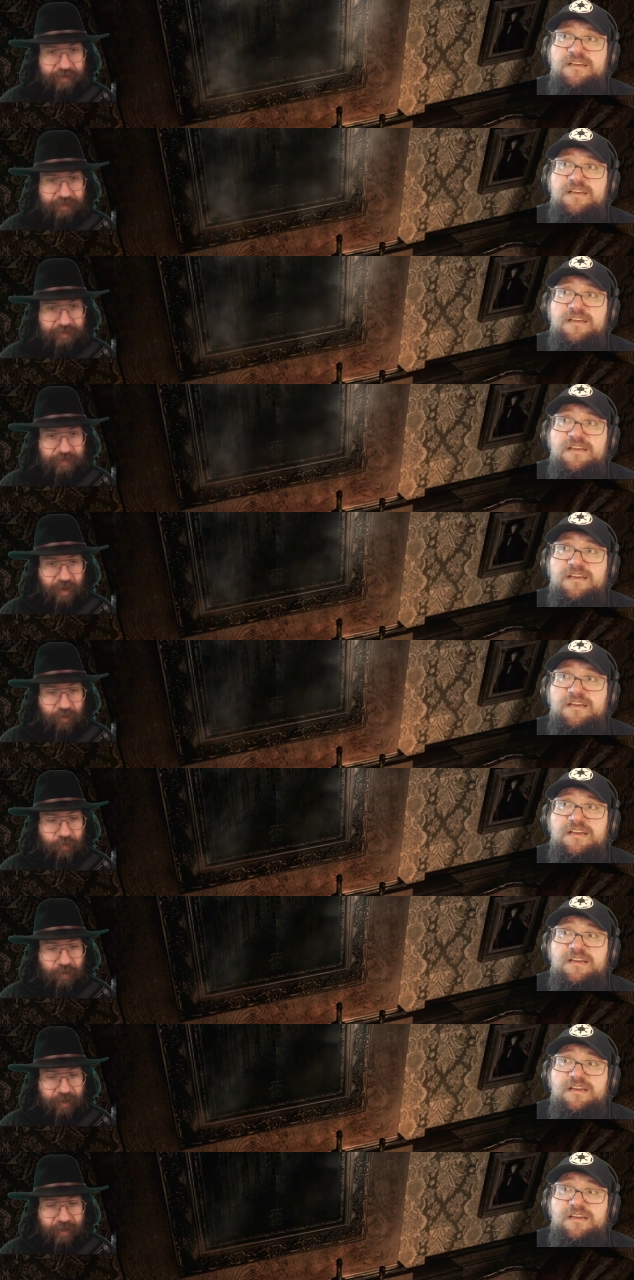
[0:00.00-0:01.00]

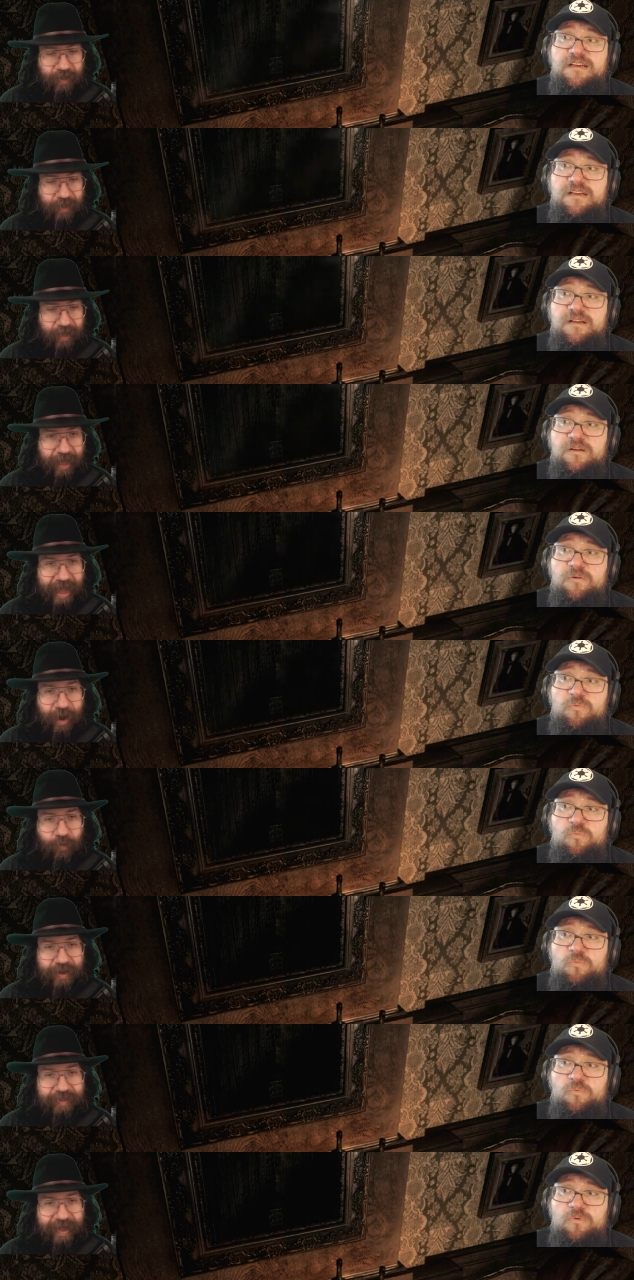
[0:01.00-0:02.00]
Speaker 1: so
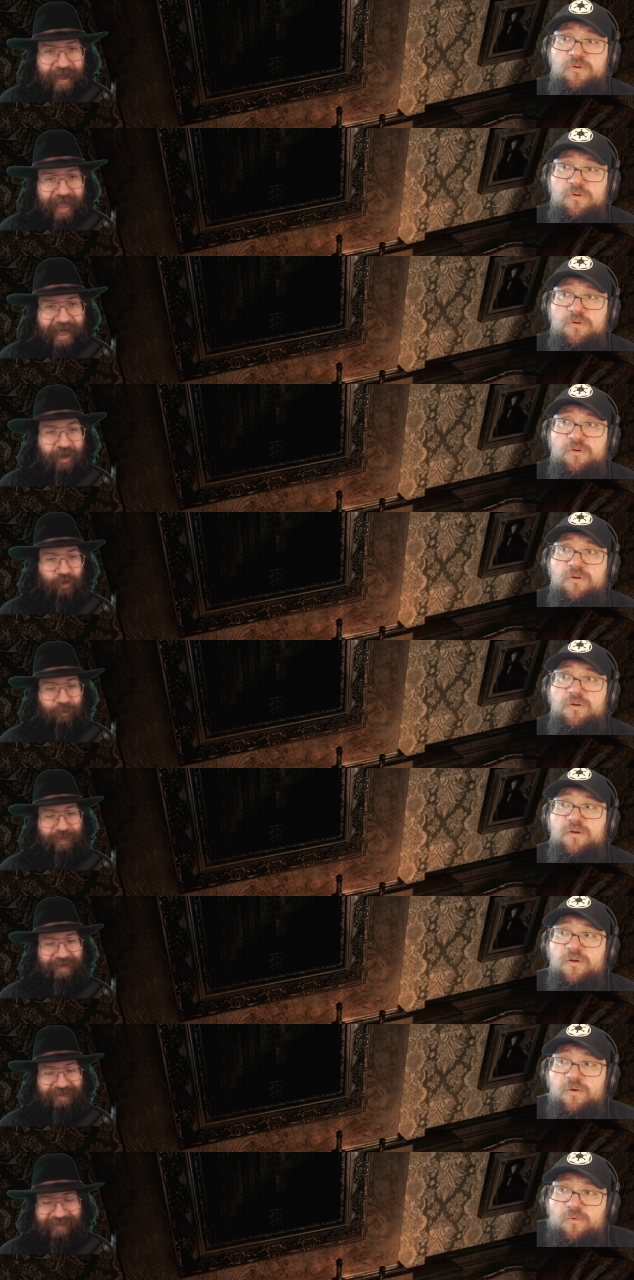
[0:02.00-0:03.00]
how did that
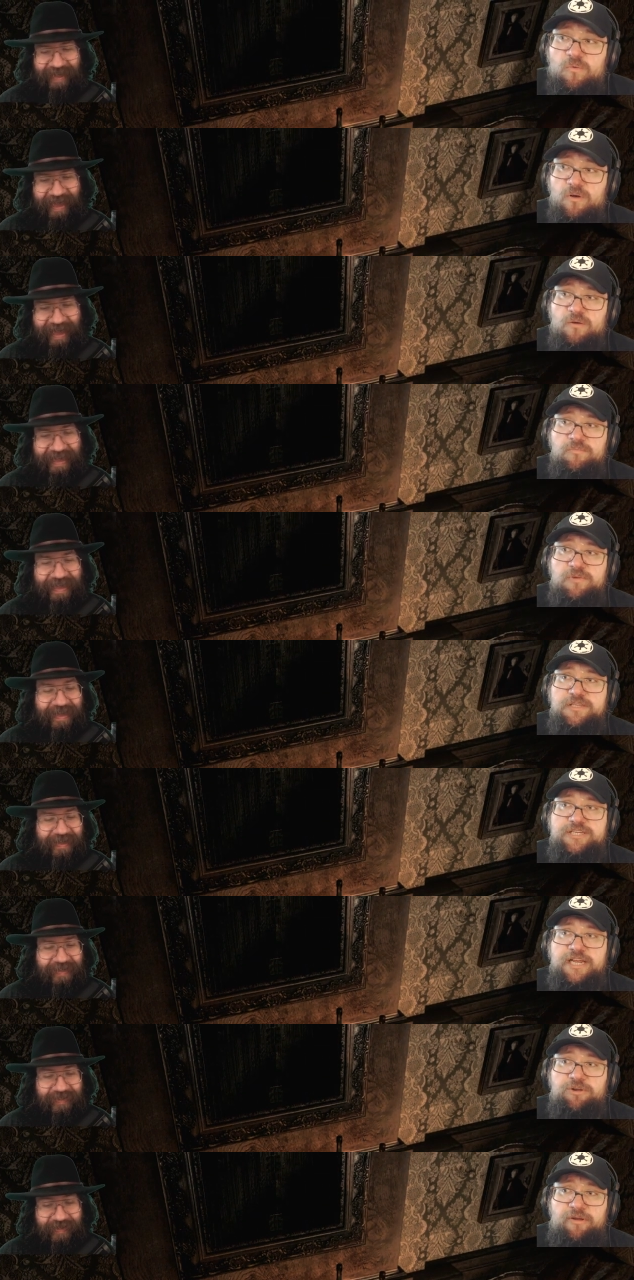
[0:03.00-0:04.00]
help? Okay, wait,
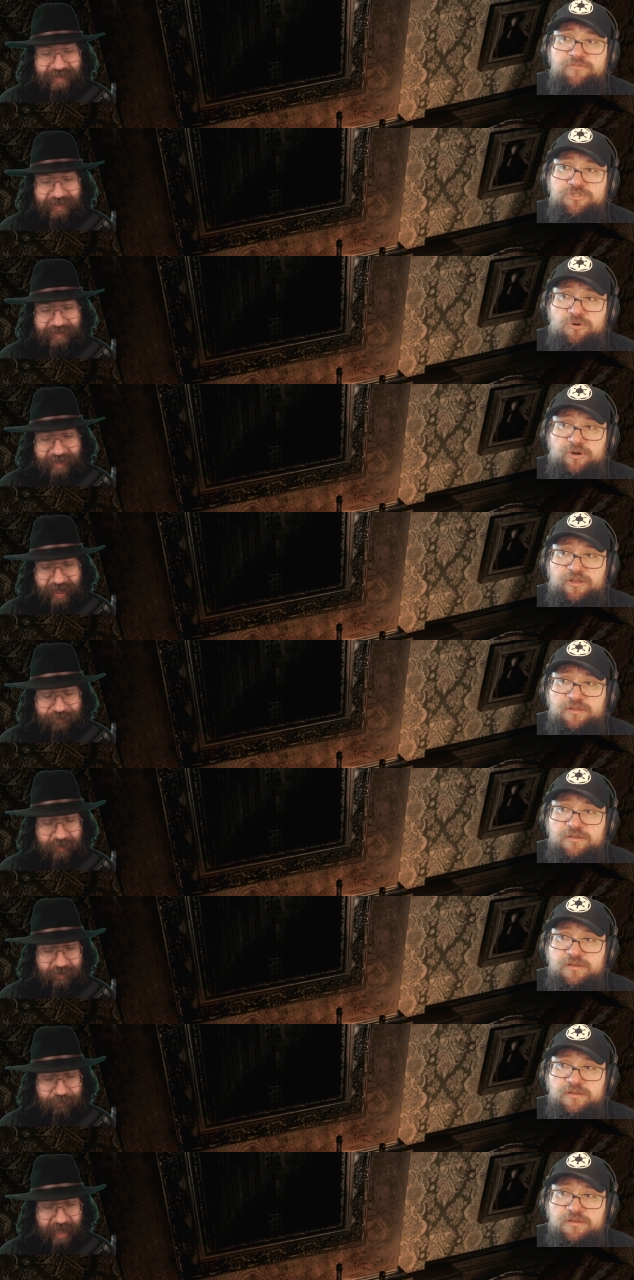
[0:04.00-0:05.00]
check your inventory.
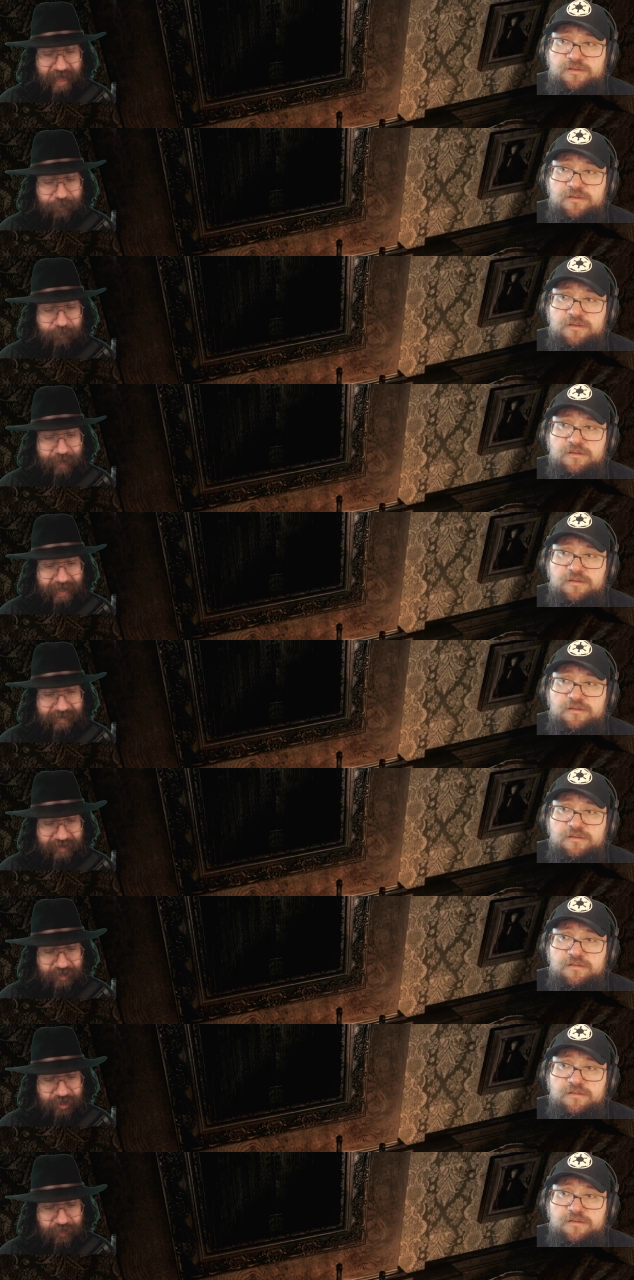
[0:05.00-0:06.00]
Um, there's a map of
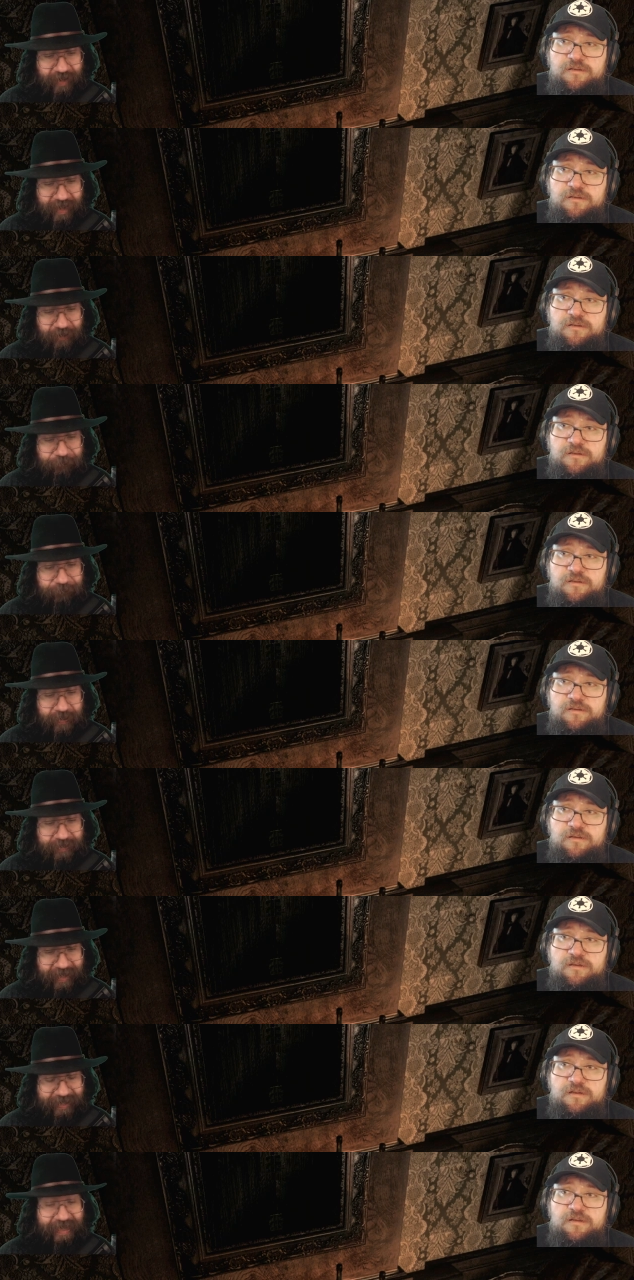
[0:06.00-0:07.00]
Mansion two F.
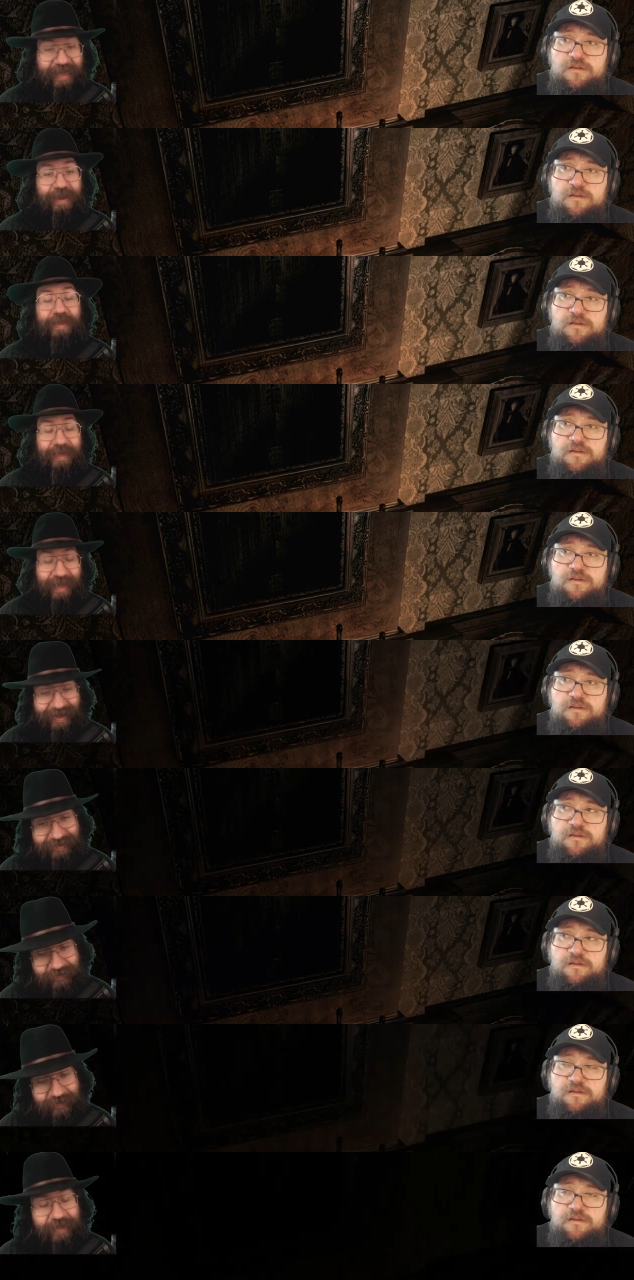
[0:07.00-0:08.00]
Take it.
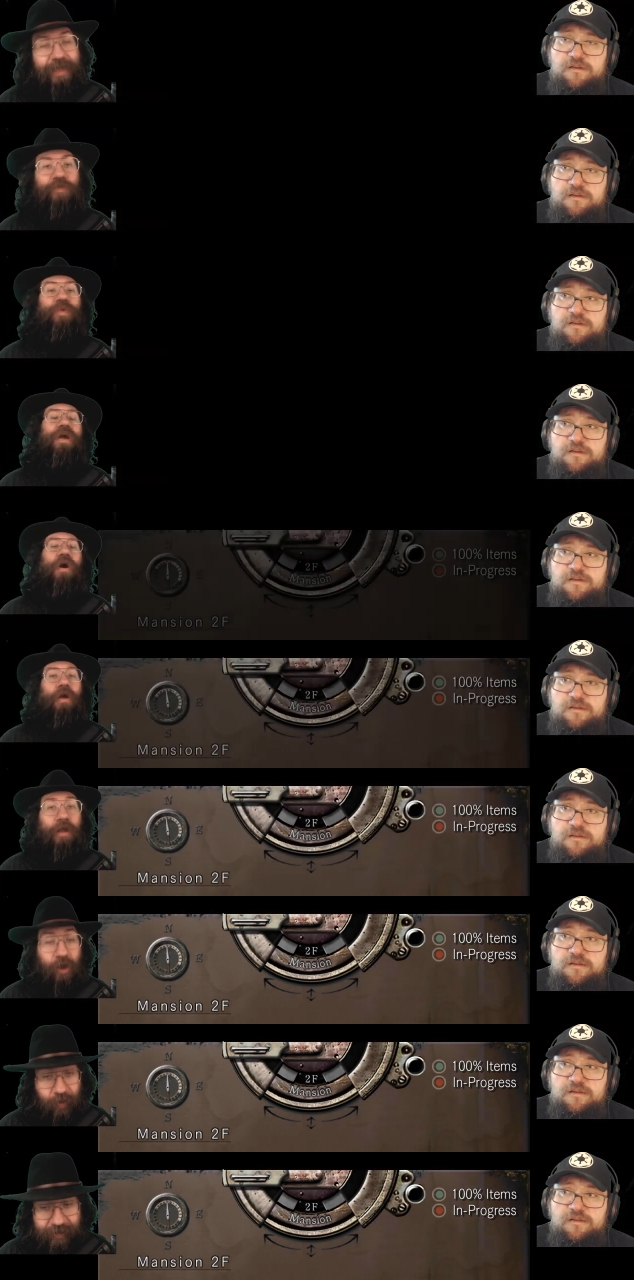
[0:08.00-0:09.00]
Yes, yes, we
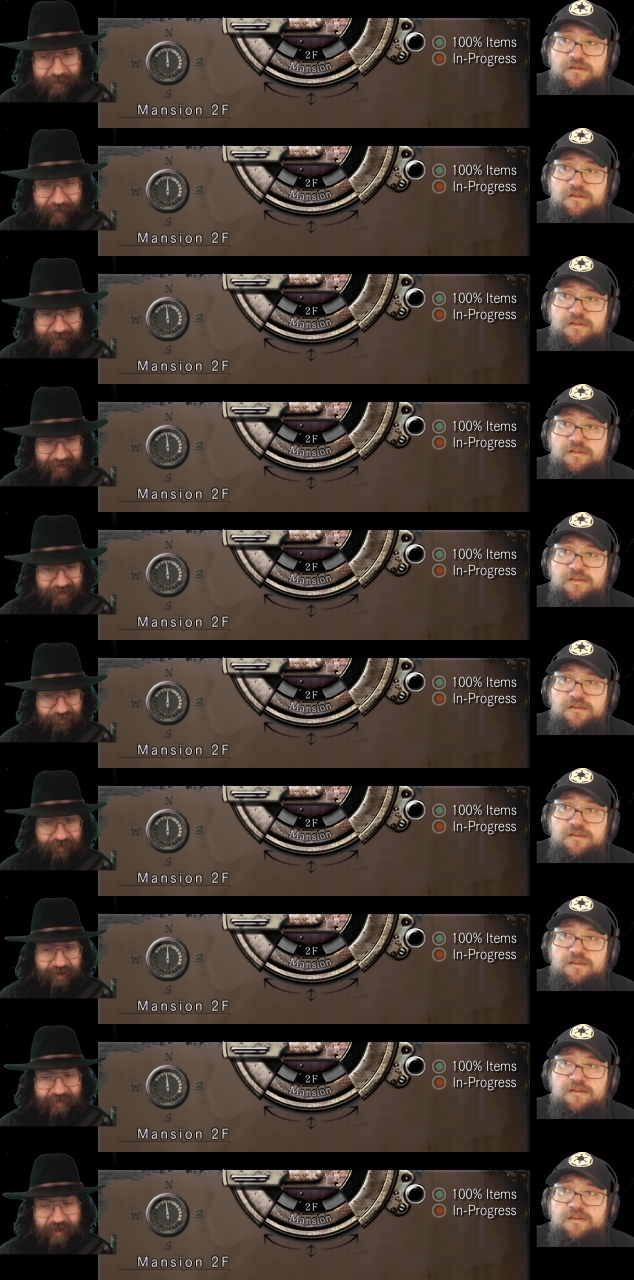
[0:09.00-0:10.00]
are going to take it, and
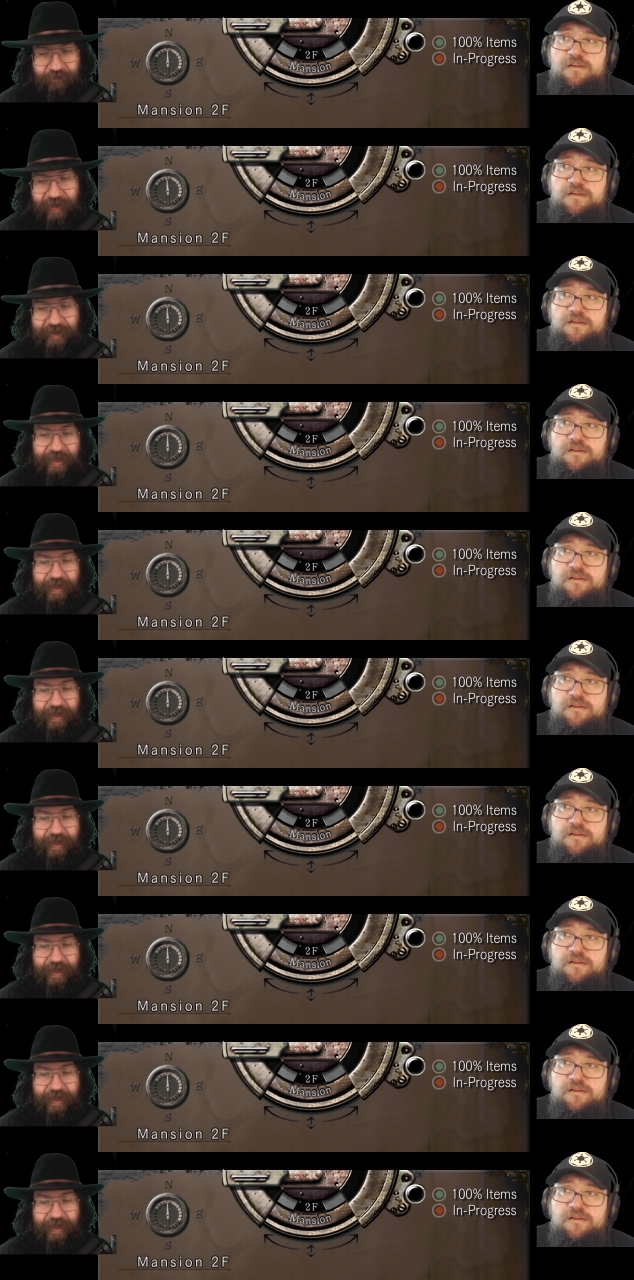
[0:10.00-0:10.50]
we're going to shove it